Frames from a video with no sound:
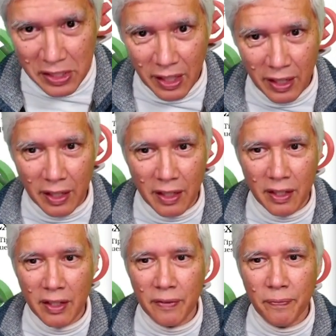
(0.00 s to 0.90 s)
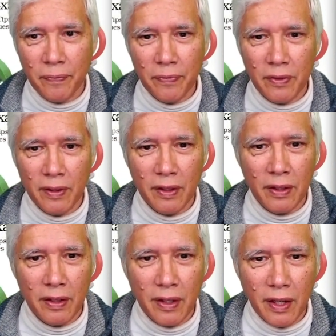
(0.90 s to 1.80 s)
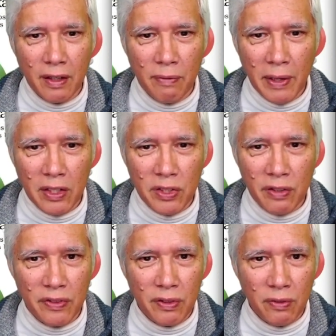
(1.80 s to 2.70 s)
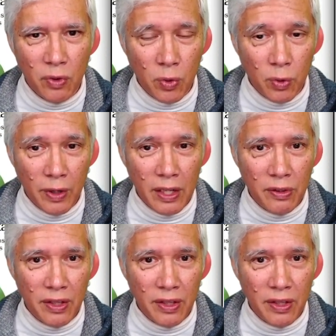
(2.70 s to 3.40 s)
than and Command Shift greater